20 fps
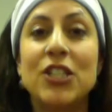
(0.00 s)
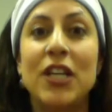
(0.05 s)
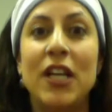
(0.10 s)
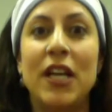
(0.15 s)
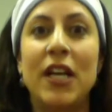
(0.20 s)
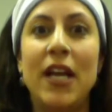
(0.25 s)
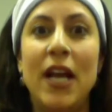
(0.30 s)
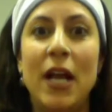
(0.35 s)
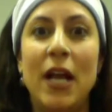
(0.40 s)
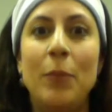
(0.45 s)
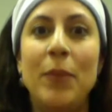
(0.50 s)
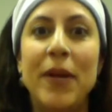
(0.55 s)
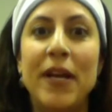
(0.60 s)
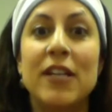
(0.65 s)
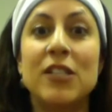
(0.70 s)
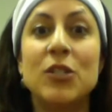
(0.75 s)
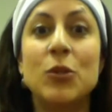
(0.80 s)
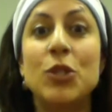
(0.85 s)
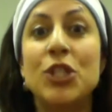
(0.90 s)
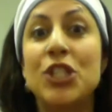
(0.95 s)
actually
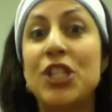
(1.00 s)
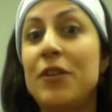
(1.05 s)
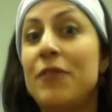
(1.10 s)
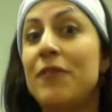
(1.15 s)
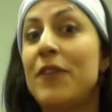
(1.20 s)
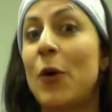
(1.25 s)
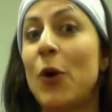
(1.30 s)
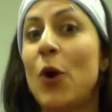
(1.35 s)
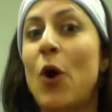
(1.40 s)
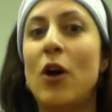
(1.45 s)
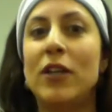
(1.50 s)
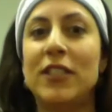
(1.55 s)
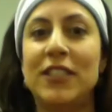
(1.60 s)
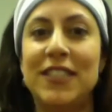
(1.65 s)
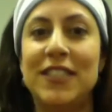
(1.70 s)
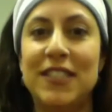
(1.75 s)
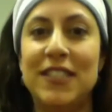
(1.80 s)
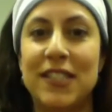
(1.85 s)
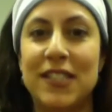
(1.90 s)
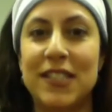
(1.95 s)
helping us to shift our
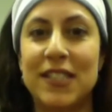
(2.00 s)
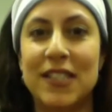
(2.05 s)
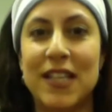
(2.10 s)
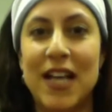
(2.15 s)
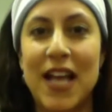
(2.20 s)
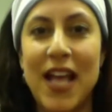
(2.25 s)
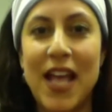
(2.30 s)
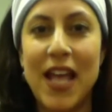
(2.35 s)
consciousness.